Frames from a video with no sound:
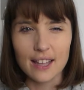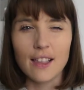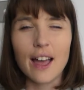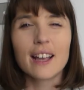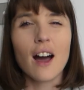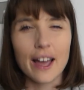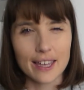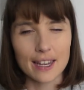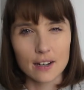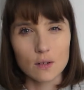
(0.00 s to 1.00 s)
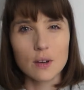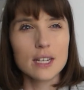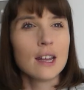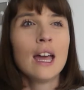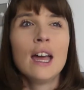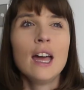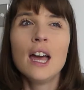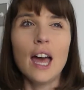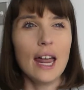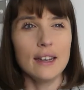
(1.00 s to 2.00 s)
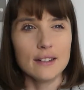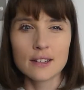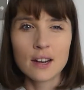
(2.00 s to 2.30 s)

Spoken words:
Like, I get annoyed, and